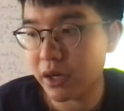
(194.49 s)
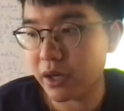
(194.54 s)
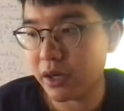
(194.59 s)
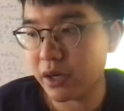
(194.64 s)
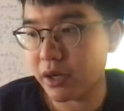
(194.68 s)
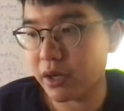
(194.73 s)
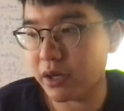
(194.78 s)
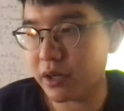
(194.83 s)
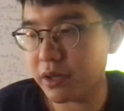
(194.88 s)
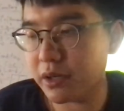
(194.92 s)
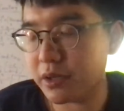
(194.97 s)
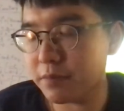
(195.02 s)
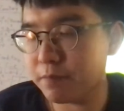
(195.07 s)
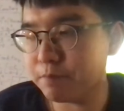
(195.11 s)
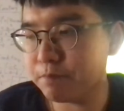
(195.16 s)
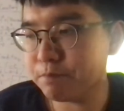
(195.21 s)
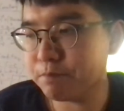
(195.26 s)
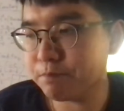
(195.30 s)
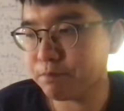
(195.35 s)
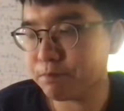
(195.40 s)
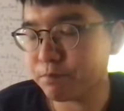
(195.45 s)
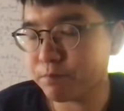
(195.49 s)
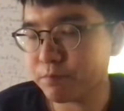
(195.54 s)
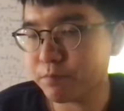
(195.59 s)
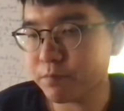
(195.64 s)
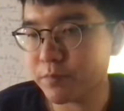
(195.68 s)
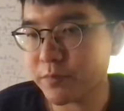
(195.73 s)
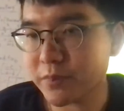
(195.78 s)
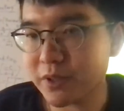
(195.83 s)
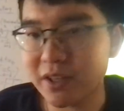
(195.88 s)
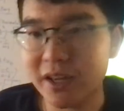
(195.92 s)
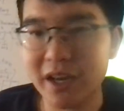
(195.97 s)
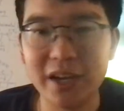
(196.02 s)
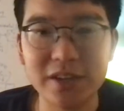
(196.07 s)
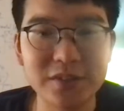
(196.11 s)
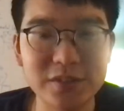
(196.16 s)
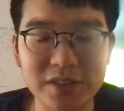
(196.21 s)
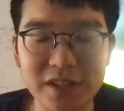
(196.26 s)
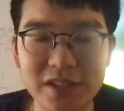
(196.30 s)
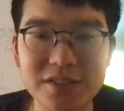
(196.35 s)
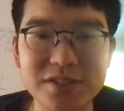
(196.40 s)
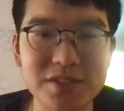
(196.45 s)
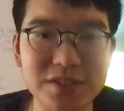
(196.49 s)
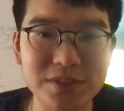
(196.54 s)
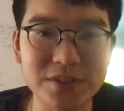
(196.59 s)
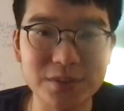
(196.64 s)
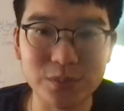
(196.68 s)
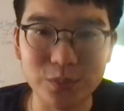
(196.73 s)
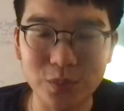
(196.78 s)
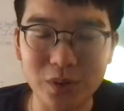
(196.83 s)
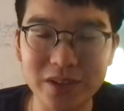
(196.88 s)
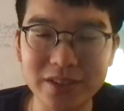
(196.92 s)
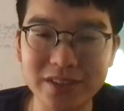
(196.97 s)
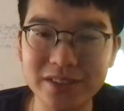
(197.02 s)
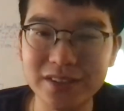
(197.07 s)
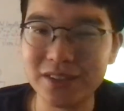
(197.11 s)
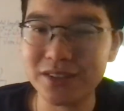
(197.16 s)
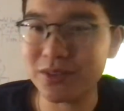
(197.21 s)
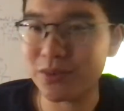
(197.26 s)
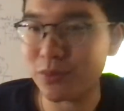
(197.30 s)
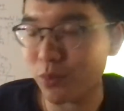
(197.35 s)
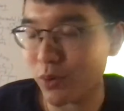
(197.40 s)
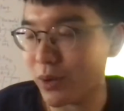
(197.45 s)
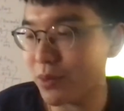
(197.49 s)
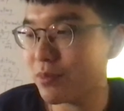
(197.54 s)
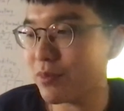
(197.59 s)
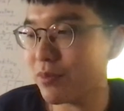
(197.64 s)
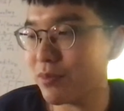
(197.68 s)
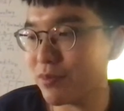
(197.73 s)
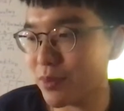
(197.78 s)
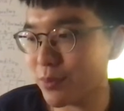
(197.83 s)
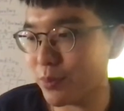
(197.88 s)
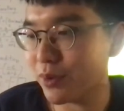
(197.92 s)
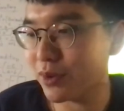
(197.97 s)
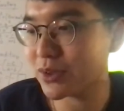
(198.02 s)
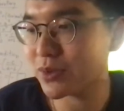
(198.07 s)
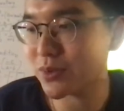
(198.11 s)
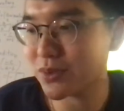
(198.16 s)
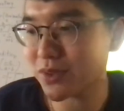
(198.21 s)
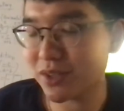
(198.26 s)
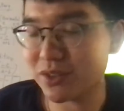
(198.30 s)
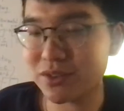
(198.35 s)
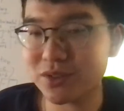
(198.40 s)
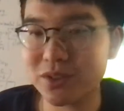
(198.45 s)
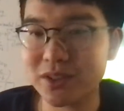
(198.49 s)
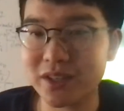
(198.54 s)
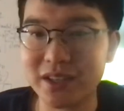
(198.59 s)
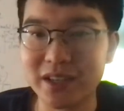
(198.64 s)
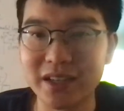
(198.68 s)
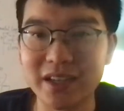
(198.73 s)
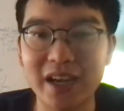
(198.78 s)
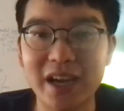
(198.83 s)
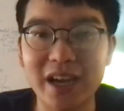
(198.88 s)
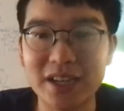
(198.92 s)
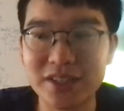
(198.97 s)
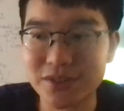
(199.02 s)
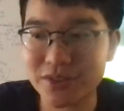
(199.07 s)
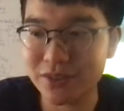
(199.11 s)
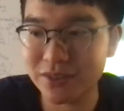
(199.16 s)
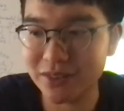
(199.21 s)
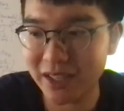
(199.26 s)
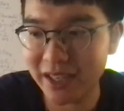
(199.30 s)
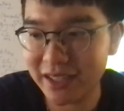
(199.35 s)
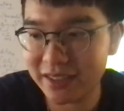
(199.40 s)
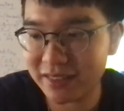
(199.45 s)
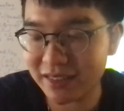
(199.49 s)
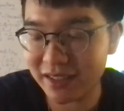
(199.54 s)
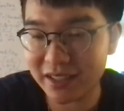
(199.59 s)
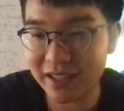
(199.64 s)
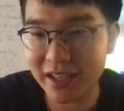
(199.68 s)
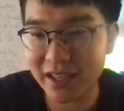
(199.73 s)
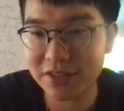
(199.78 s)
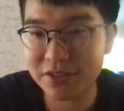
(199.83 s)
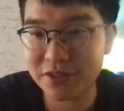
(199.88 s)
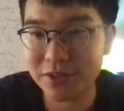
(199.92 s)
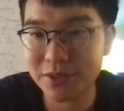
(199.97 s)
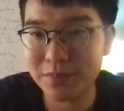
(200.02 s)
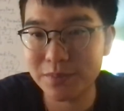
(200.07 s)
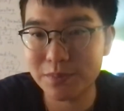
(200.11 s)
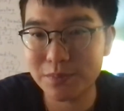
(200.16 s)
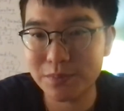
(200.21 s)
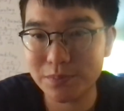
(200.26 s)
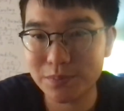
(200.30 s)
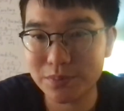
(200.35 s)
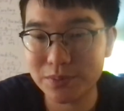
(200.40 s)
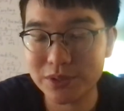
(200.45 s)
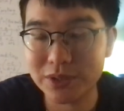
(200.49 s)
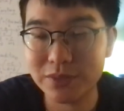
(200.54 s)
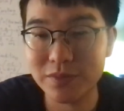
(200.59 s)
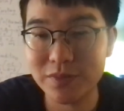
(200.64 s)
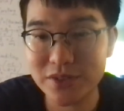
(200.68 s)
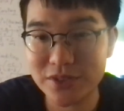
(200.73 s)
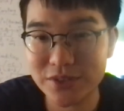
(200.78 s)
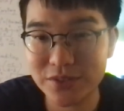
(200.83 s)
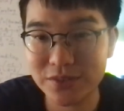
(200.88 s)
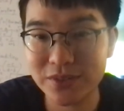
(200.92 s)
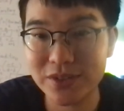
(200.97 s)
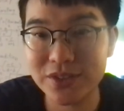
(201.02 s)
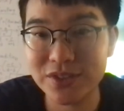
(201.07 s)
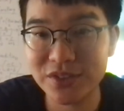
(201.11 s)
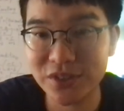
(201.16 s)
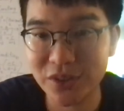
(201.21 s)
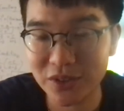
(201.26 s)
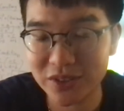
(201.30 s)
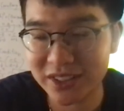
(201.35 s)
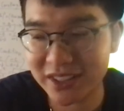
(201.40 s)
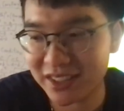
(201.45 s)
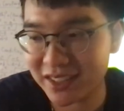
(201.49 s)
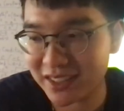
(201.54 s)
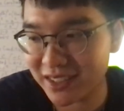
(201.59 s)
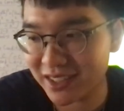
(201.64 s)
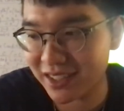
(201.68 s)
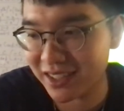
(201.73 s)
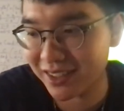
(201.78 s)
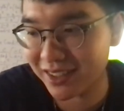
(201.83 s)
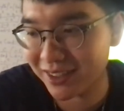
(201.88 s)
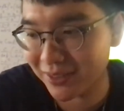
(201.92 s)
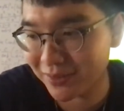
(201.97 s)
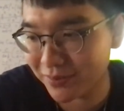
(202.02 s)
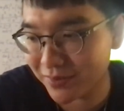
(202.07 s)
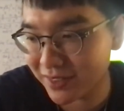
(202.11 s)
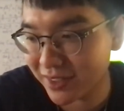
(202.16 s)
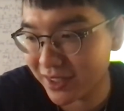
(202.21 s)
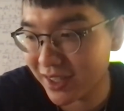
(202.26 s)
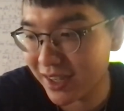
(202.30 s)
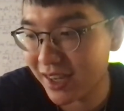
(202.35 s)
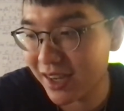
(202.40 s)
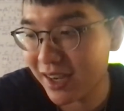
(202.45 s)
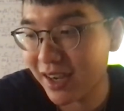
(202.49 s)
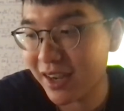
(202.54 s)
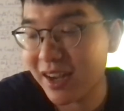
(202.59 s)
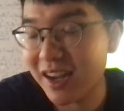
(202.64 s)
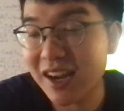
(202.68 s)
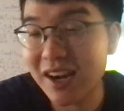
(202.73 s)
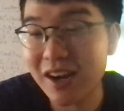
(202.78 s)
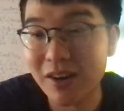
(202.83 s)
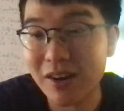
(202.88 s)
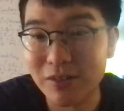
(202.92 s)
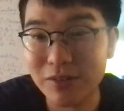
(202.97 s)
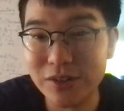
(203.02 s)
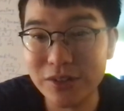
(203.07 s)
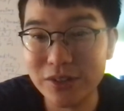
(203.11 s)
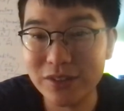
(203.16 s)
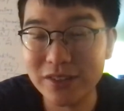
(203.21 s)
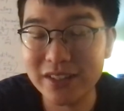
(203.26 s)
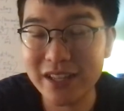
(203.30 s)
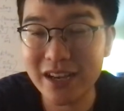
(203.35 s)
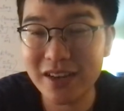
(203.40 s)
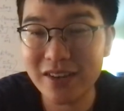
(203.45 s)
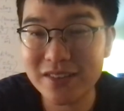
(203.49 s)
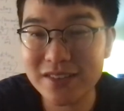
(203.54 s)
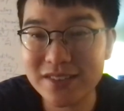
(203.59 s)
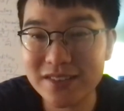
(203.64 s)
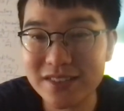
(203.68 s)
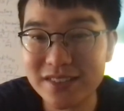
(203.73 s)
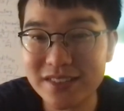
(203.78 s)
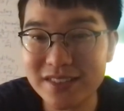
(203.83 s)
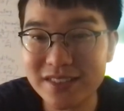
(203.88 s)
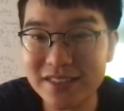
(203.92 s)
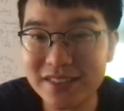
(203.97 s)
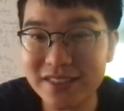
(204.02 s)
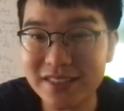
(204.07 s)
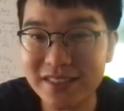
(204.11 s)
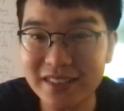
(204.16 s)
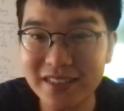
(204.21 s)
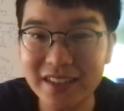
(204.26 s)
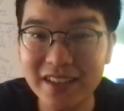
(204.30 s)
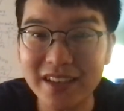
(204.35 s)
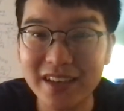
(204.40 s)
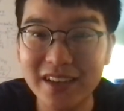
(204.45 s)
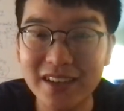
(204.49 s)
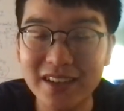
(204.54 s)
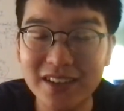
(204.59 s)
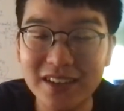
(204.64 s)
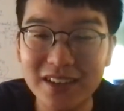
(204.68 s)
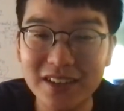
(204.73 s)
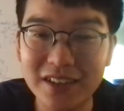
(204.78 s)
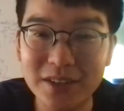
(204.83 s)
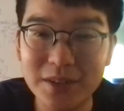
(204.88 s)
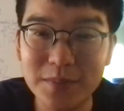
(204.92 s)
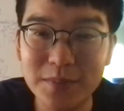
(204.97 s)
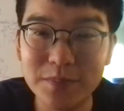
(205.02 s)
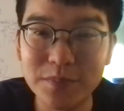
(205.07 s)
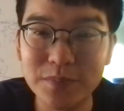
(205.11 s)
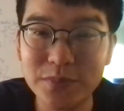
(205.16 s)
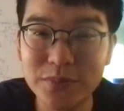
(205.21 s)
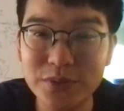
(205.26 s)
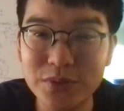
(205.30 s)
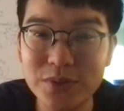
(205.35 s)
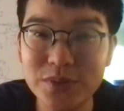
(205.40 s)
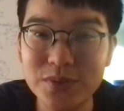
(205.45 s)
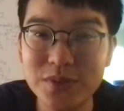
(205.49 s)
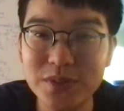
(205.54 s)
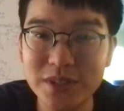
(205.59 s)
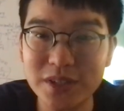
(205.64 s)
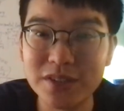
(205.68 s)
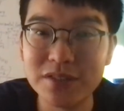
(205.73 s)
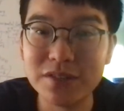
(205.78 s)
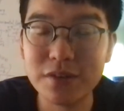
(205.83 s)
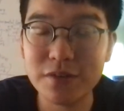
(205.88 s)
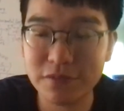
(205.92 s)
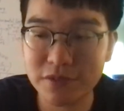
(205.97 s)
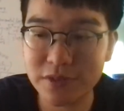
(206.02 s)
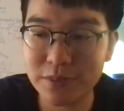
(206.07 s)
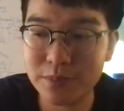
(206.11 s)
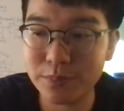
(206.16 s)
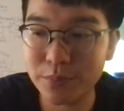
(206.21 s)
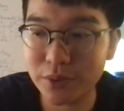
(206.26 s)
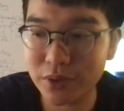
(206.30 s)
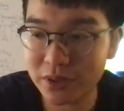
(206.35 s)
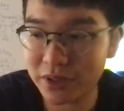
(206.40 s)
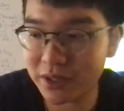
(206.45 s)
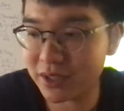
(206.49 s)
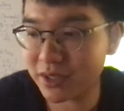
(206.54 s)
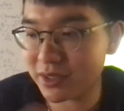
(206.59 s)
Actually, that's just the one of the books which I took and I actually liked. I actually previously took real analysis using a different book,